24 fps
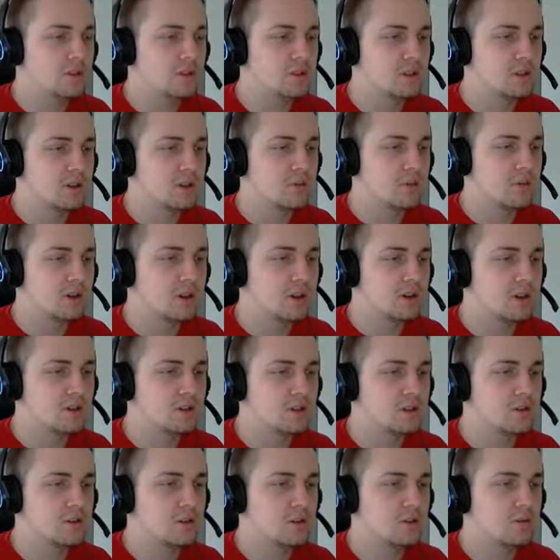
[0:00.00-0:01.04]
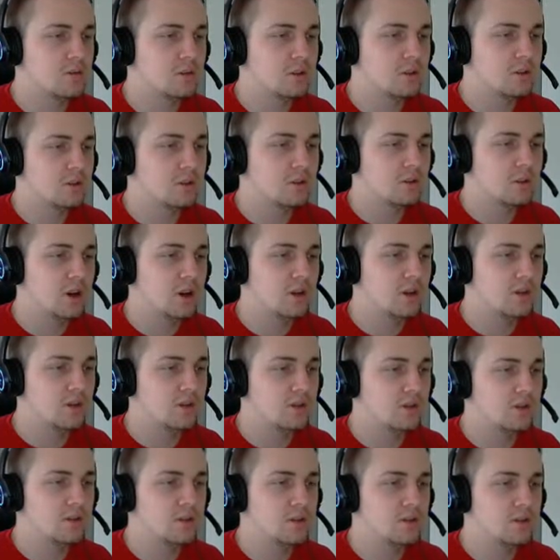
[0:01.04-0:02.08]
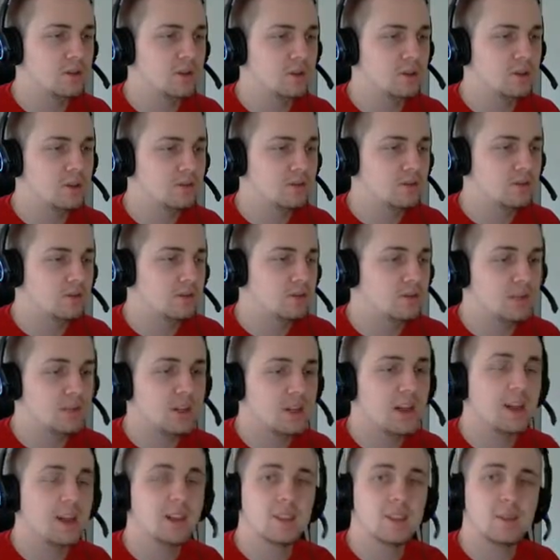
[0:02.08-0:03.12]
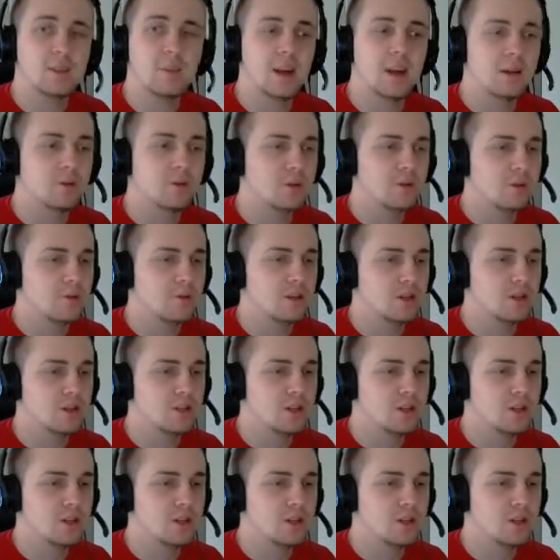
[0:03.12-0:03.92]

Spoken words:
in the past, so we know how to deal with them. They just tank and spank pretty much.